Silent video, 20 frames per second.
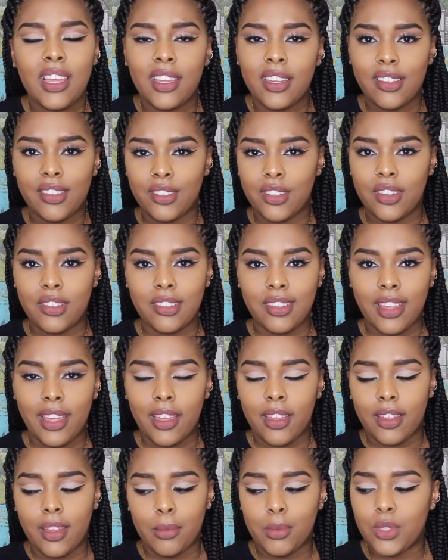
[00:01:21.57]
It's just
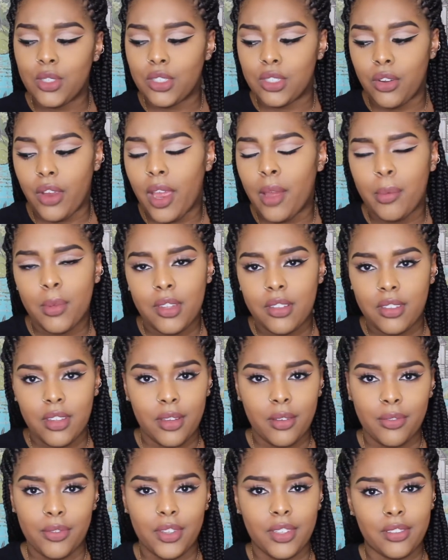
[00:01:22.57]
like I'm just grabbing
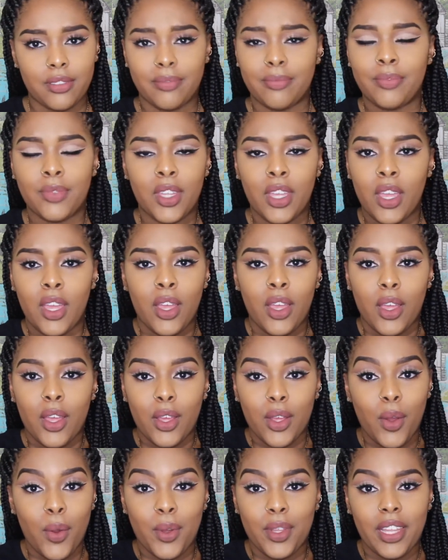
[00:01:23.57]
stuff and
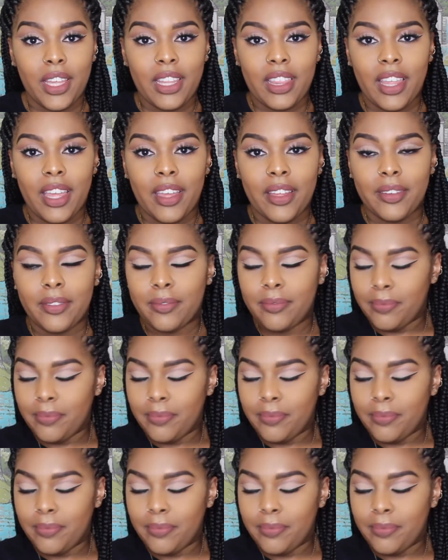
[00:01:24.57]
going like that.